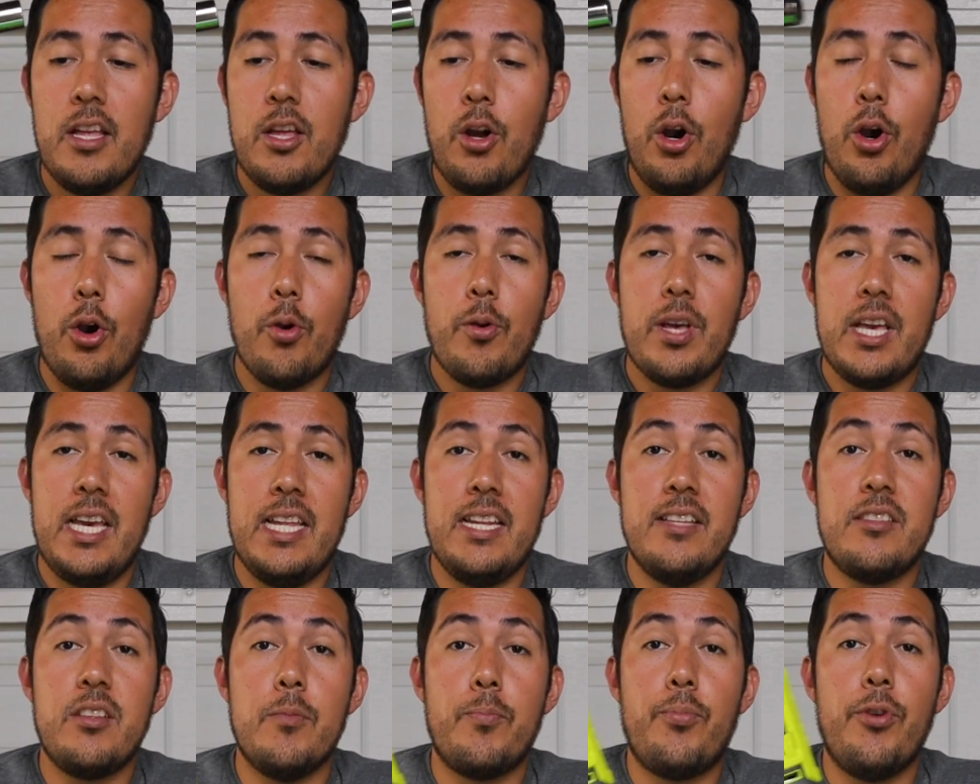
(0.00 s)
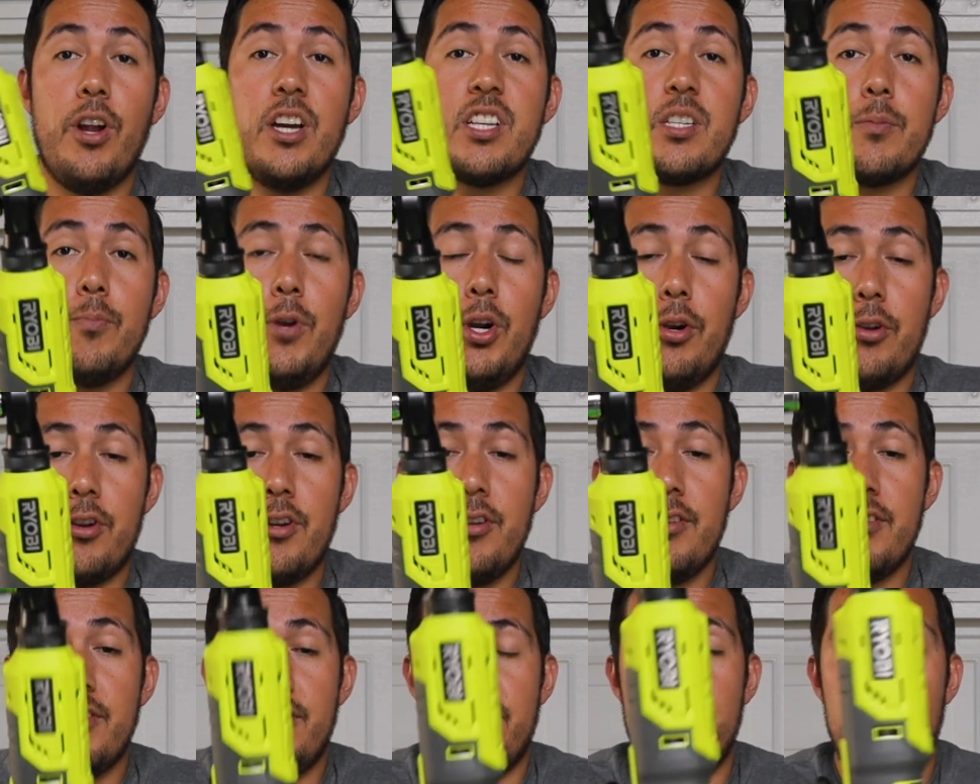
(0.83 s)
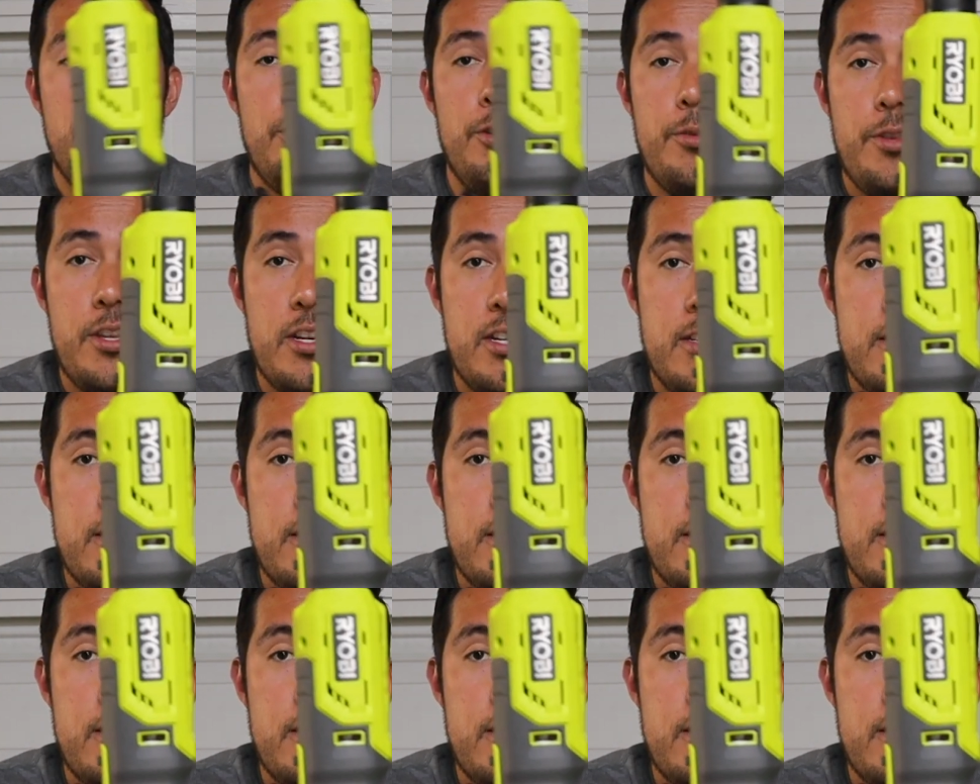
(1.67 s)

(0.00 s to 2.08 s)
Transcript: Oh, and it's a brush motor, so you're